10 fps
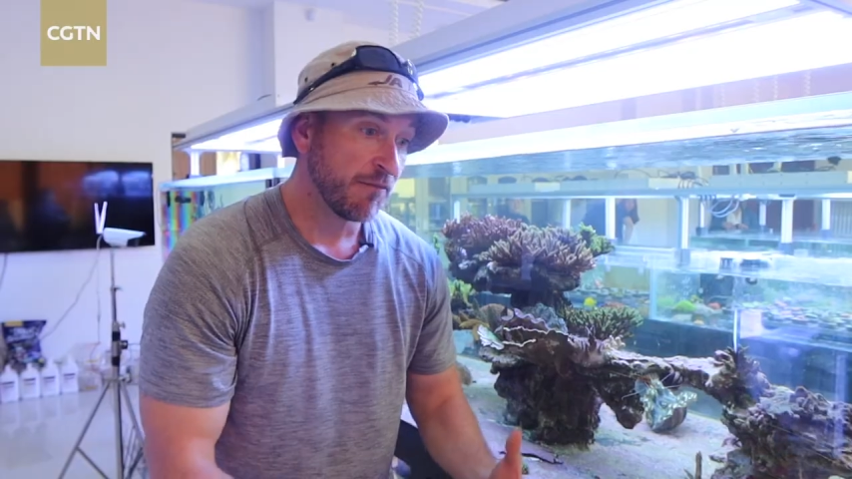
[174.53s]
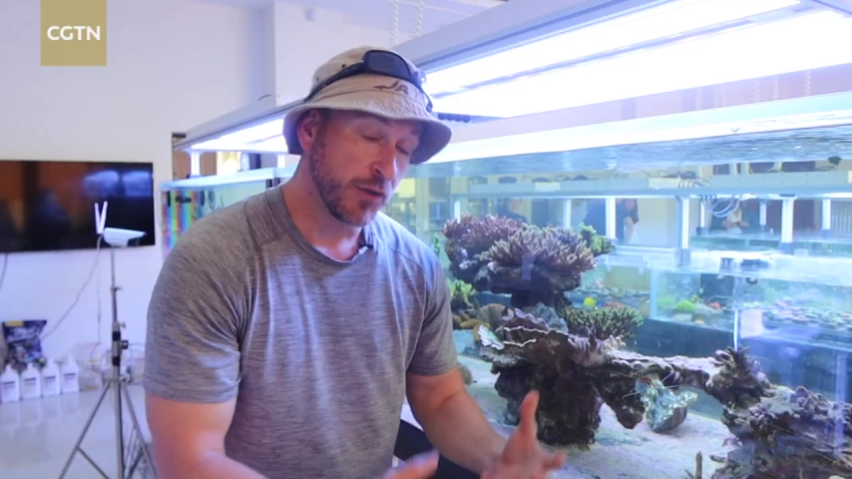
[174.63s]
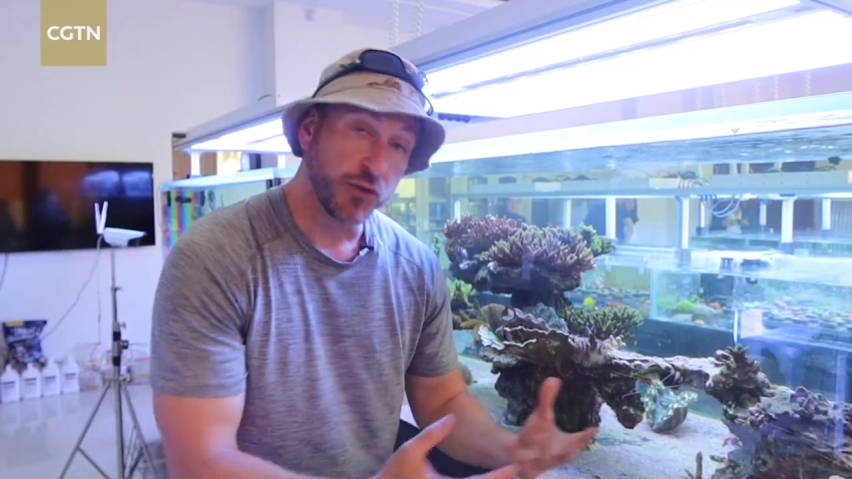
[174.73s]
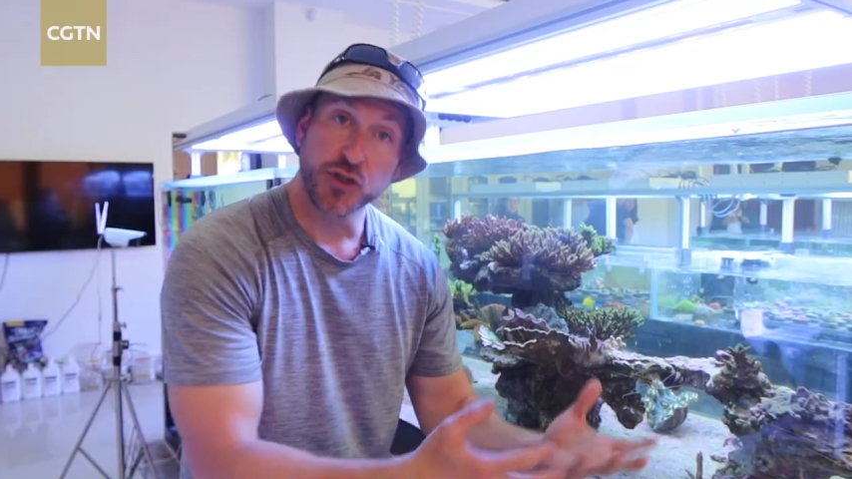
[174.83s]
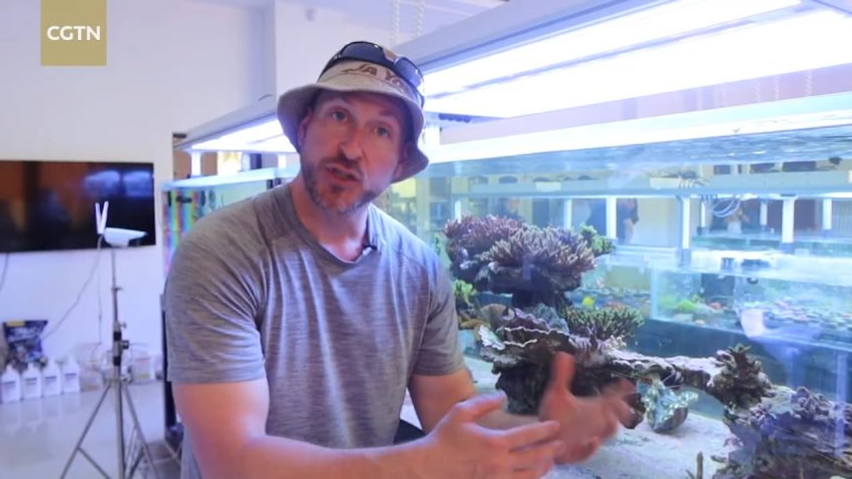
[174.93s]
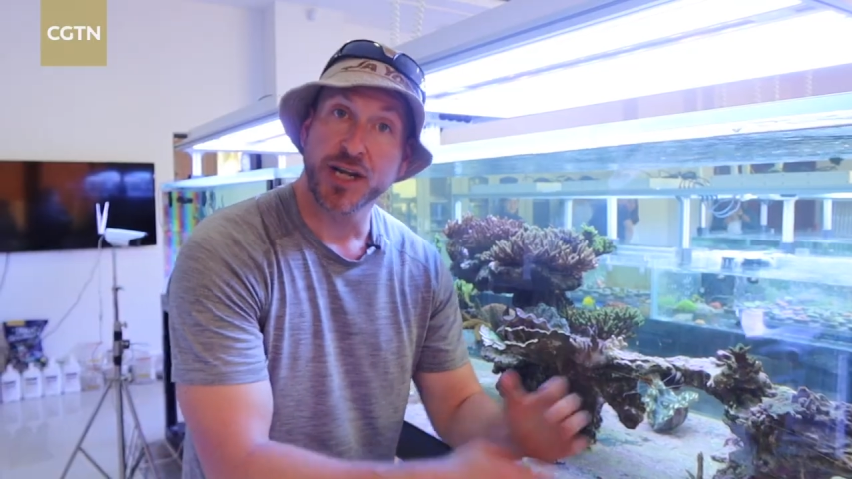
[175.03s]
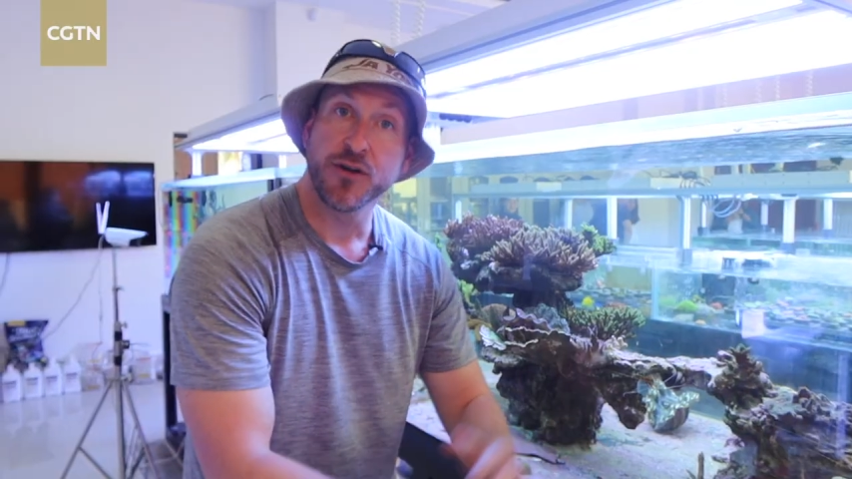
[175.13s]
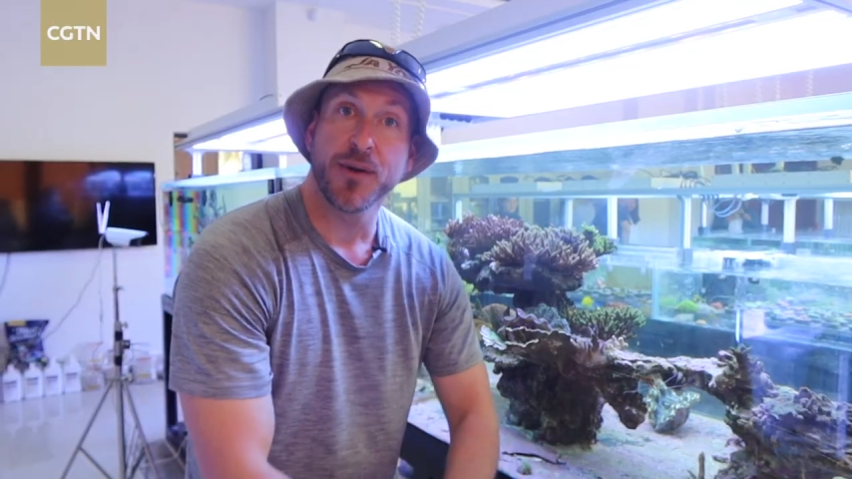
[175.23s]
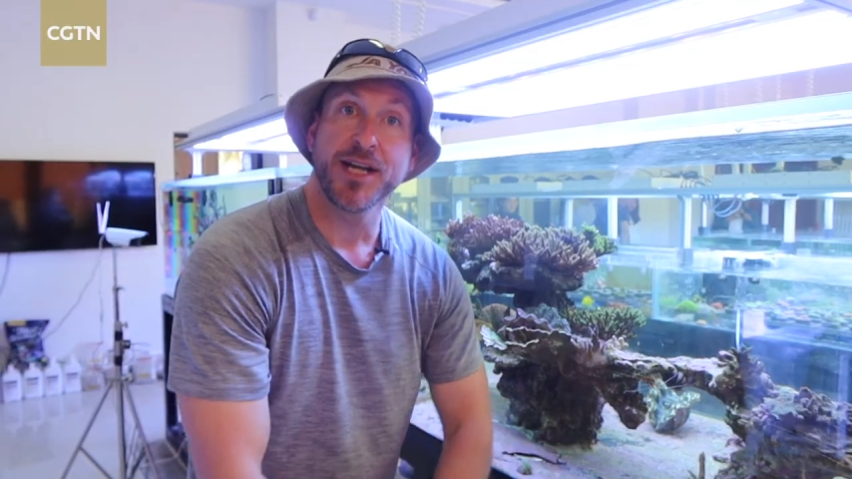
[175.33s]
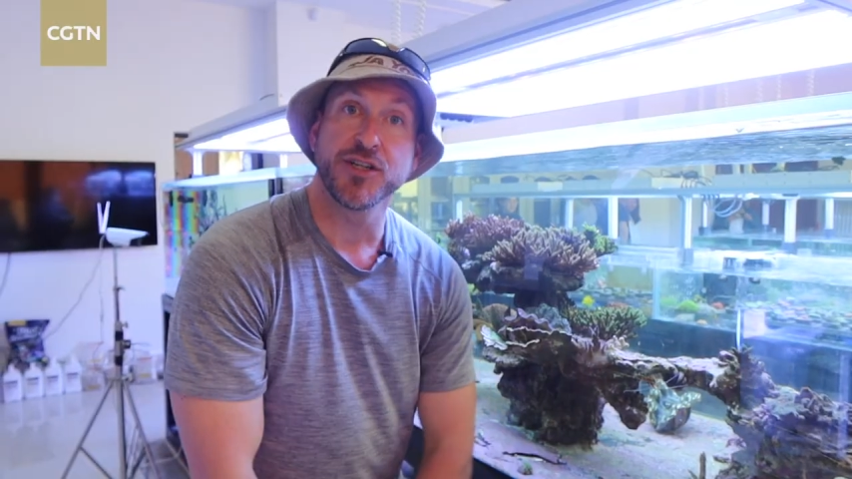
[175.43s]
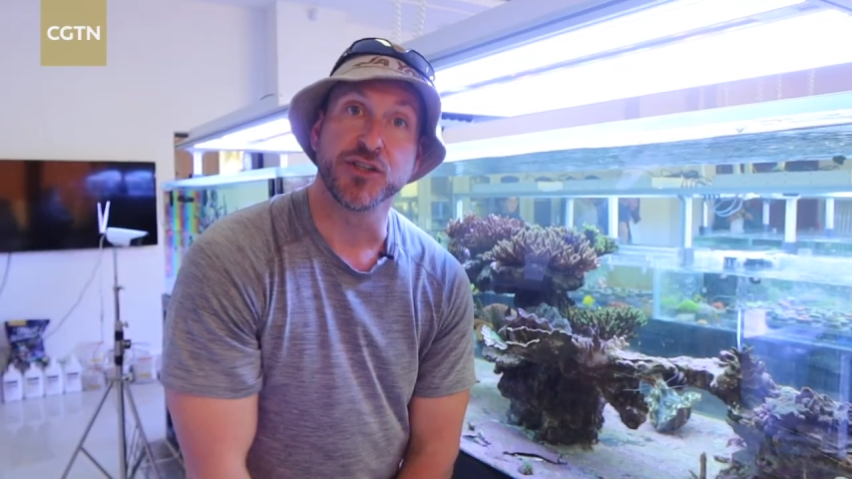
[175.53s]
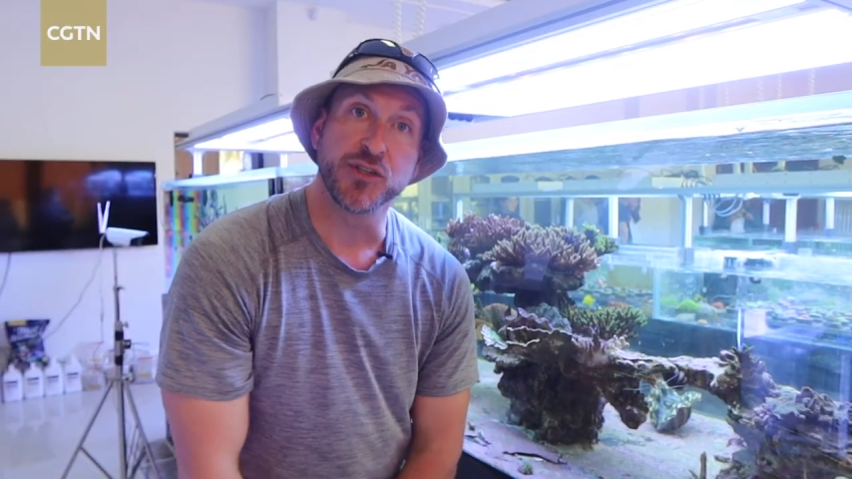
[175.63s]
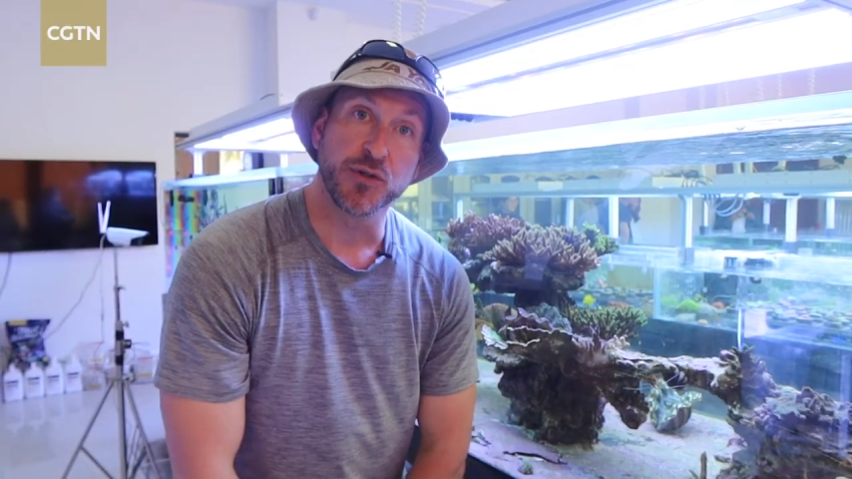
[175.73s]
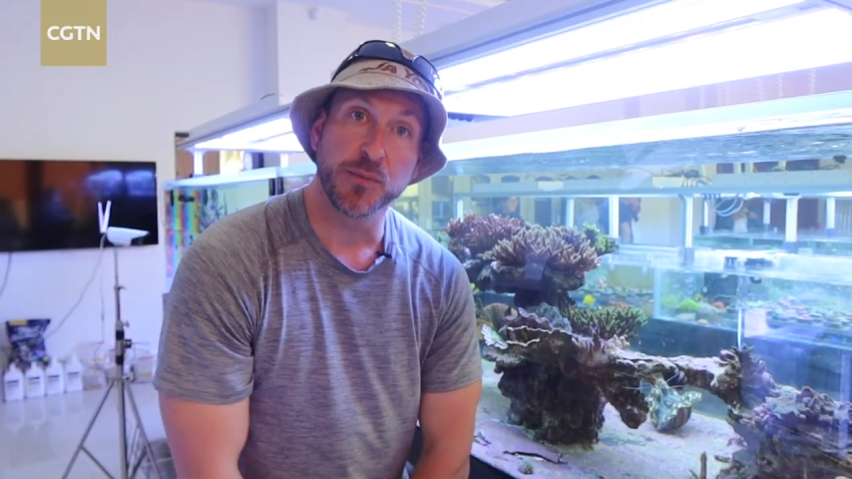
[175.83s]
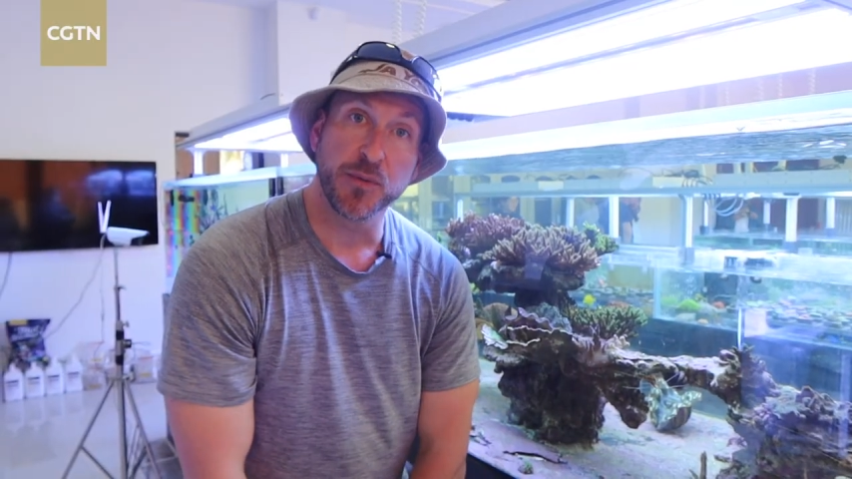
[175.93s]
future generations
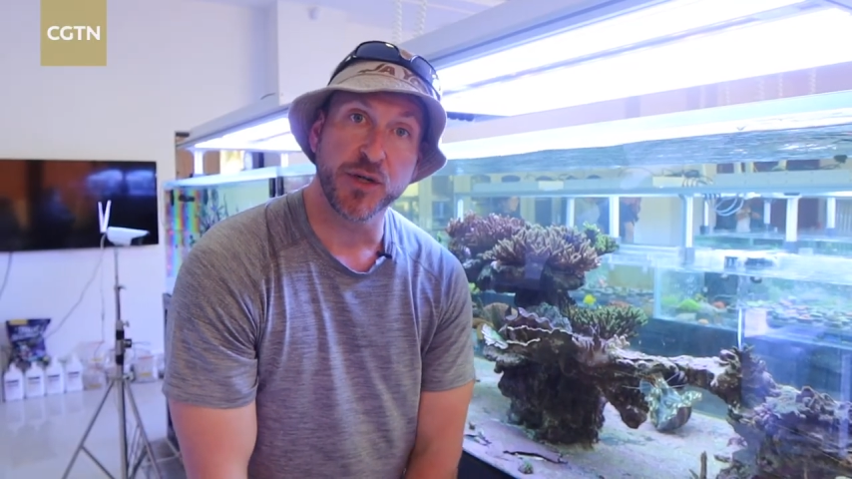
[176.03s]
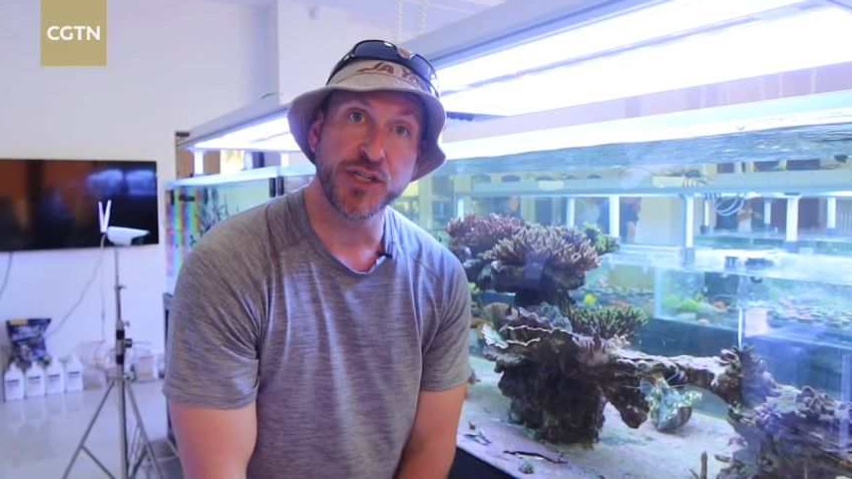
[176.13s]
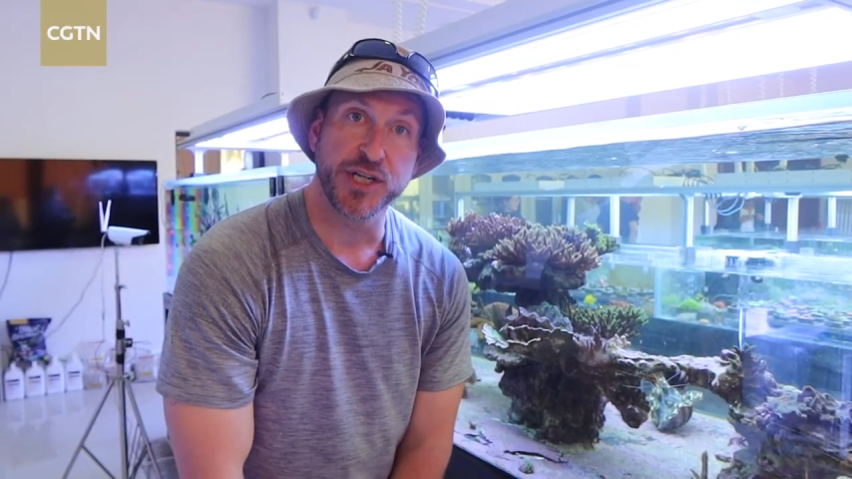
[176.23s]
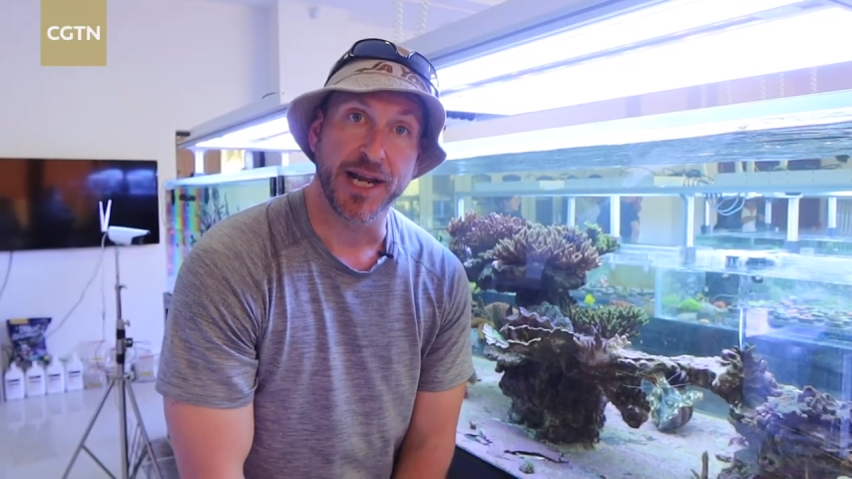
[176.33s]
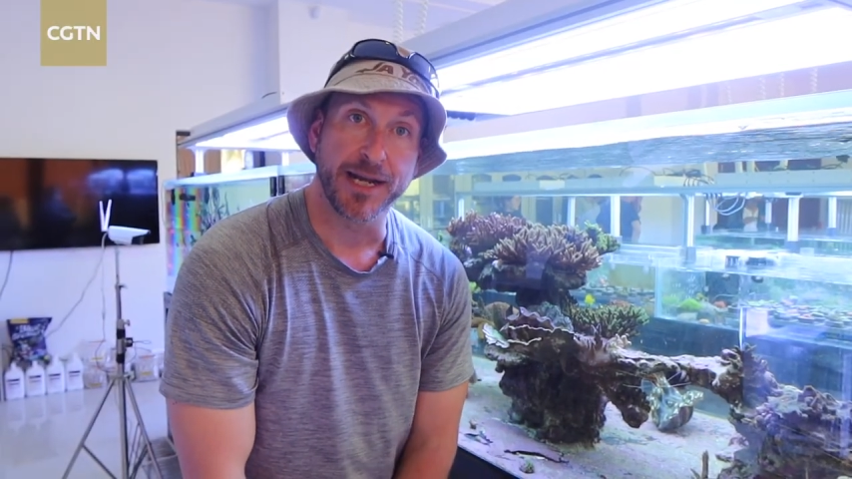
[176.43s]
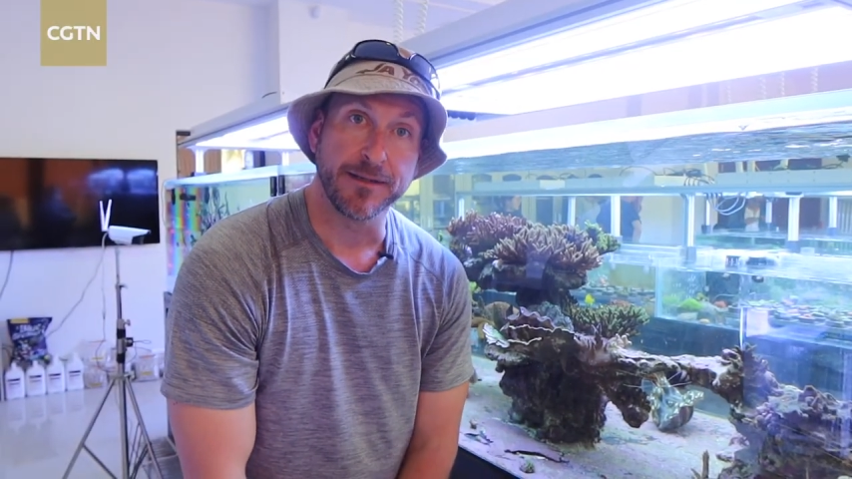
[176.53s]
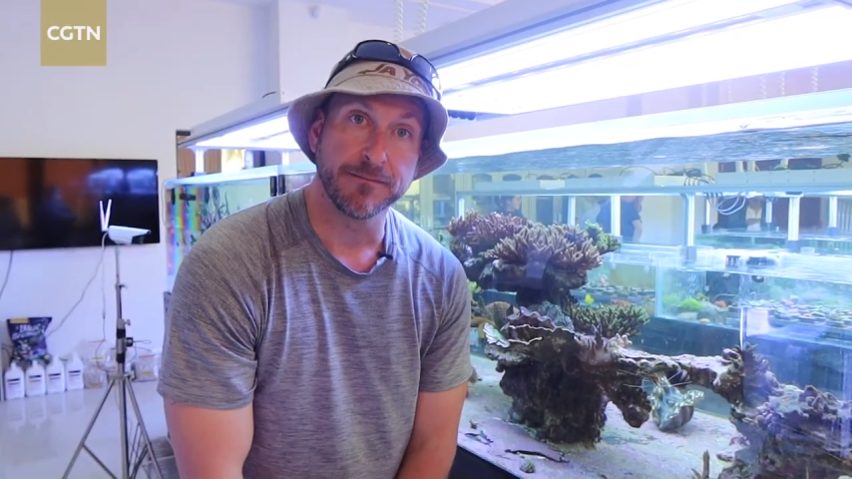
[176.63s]
to appreciate.